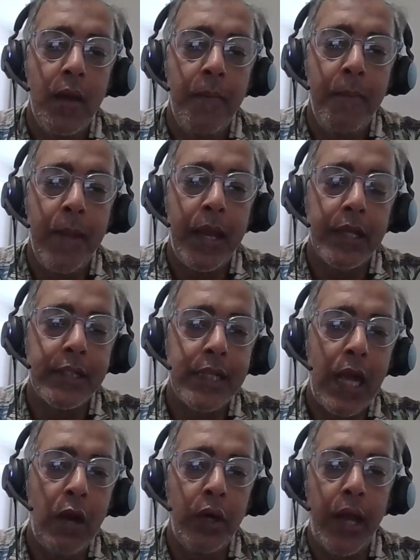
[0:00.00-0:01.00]
make it
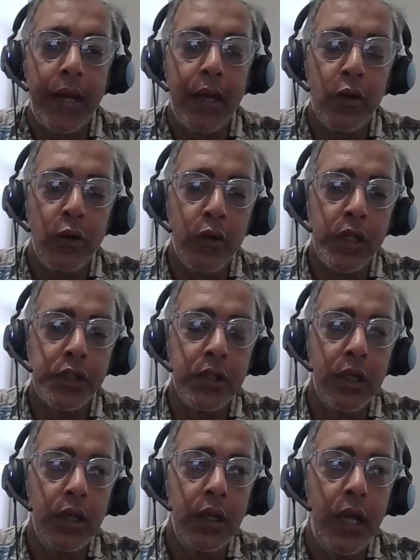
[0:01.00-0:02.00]
sound like
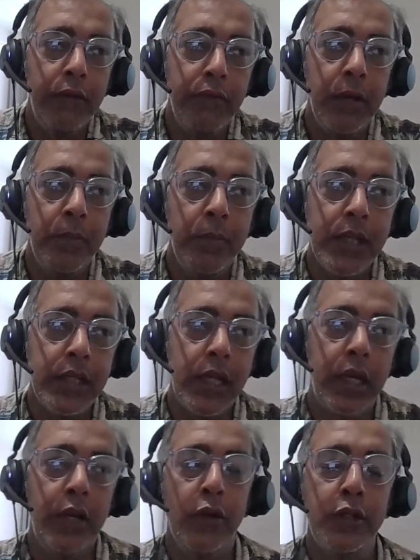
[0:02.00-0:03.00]
original, and we'll
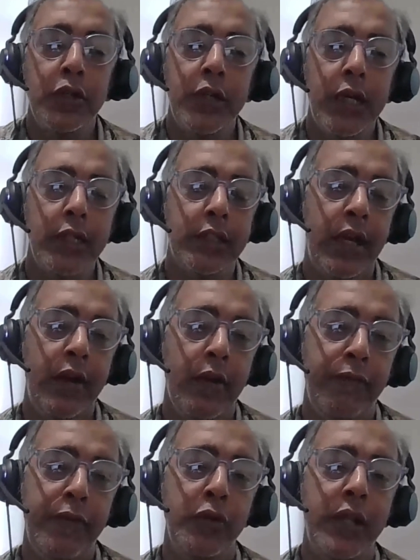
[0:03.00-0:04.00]
basically also understand a
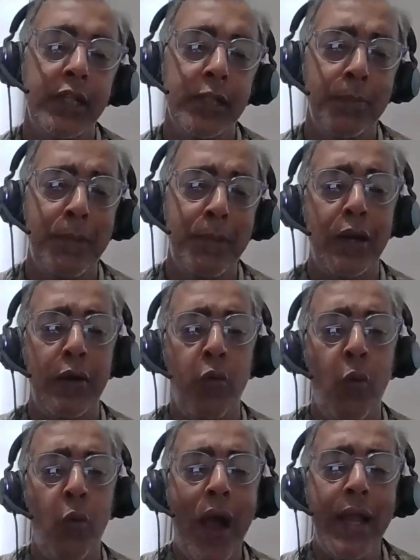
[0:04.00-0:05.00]
few things about
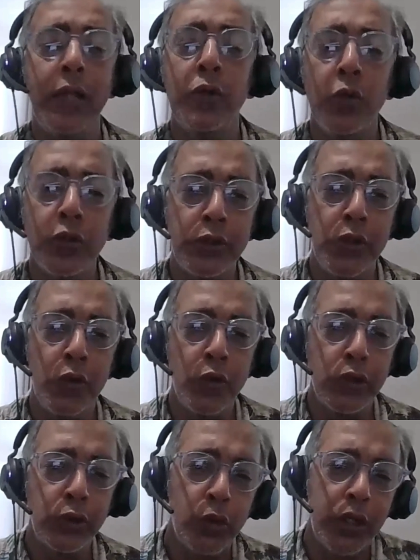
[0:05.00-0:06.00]
why those
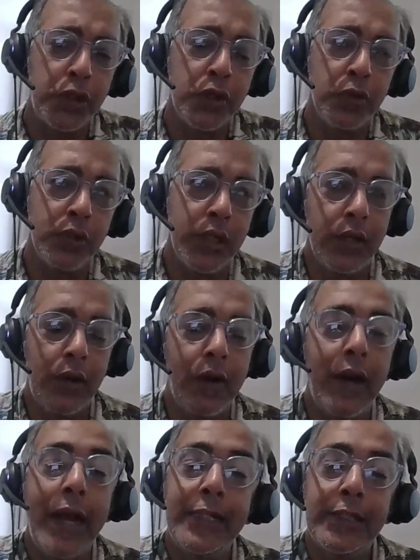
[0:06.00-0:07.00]
notes were chosen. All
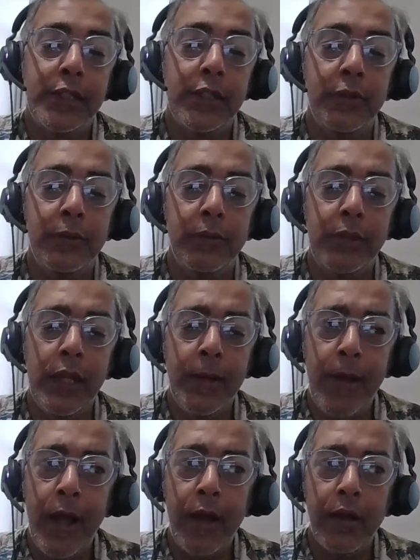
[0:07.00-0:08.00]
right, so yeah,
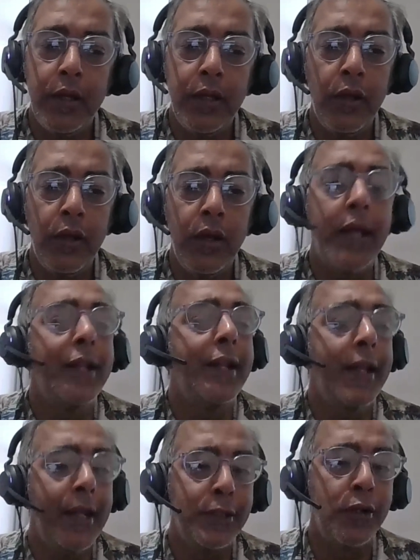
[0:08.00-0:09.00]
in all, I
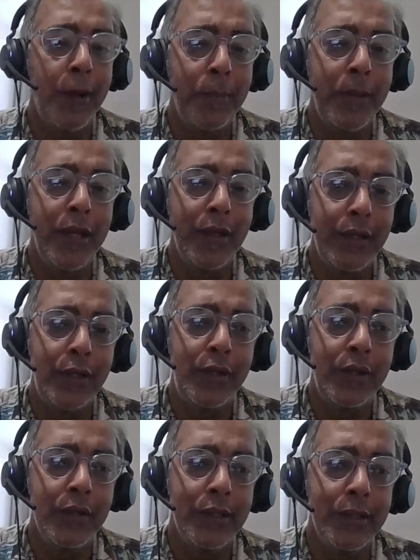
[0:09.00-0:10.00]
think it's going to be
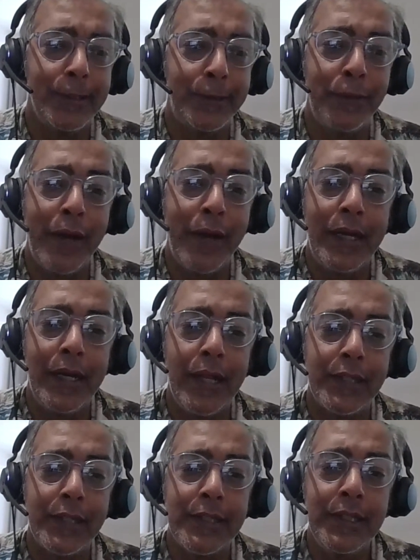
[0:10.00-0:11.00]
a great
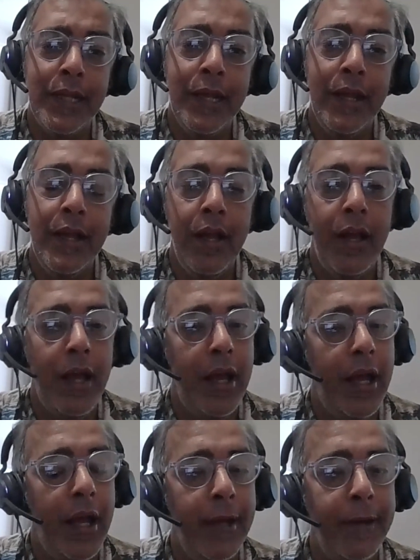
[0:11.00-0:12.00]
lesson.
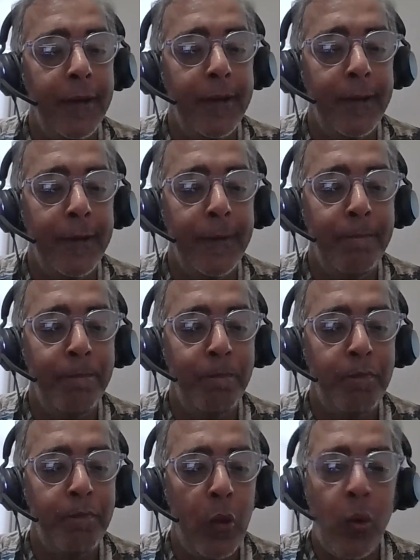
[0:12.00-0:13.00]
And
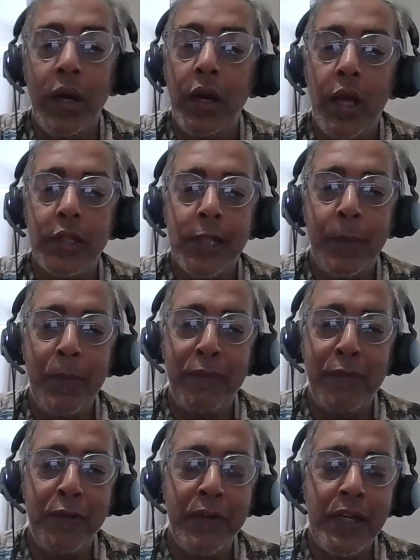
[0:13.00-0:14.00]
one last thing before we